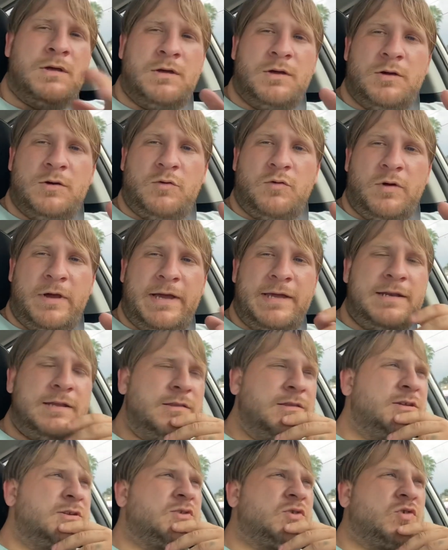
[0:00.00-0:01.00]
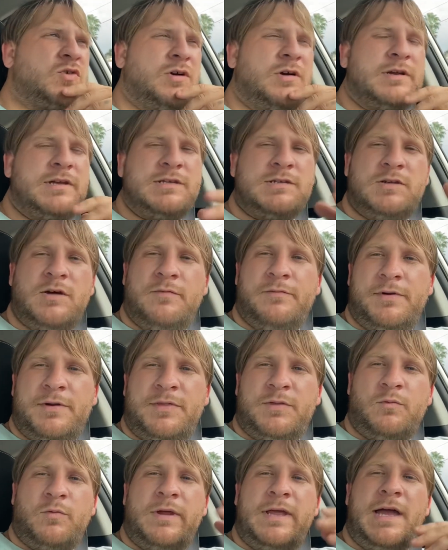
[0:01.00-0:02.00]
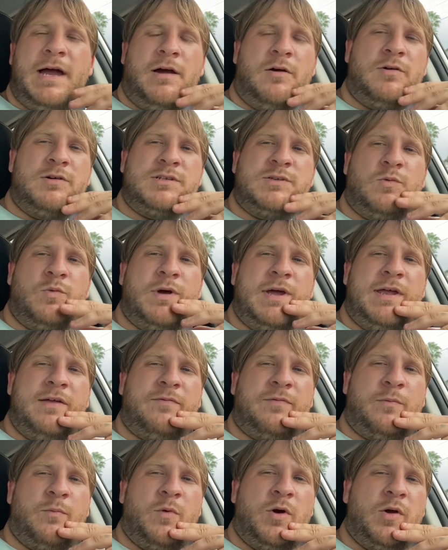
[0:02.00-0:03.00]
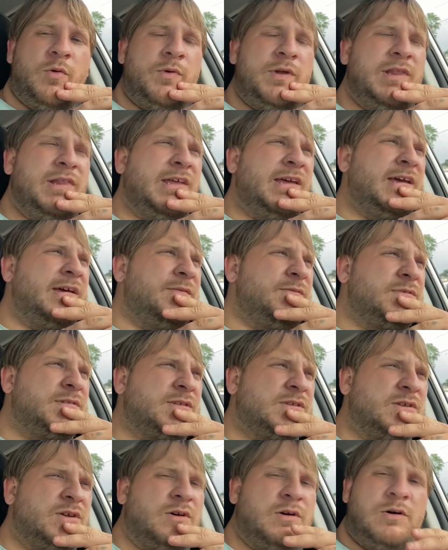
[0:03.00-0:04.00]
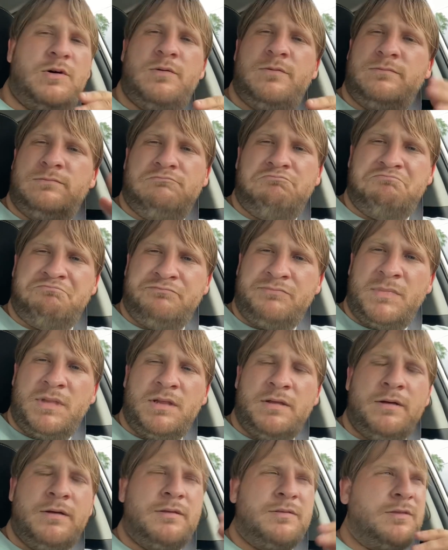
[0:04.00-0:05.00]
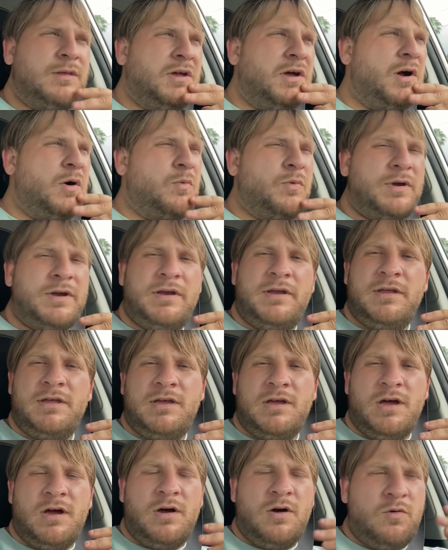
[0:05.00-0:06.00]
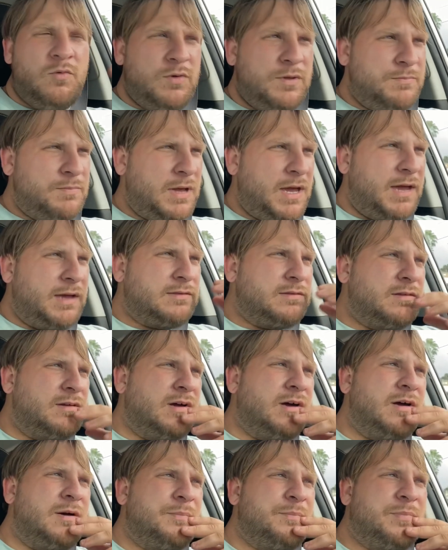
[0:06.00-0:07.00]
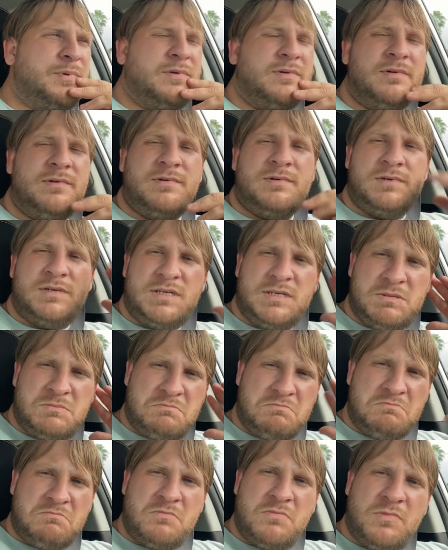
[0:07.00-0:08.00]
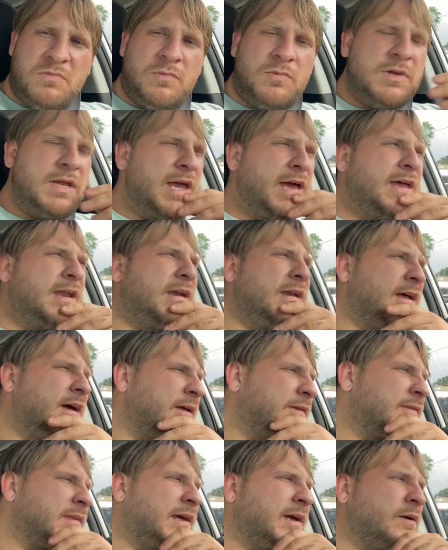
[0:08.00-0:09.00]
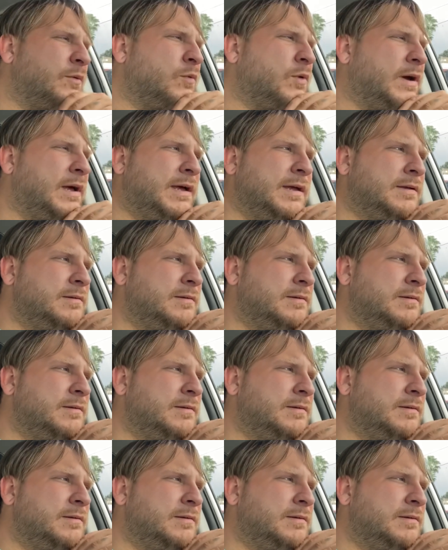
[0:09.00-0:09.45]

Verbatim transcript: Granted, this truck is over three hours away from where we live, so they all wanted to go. We packed up. We headed out that way.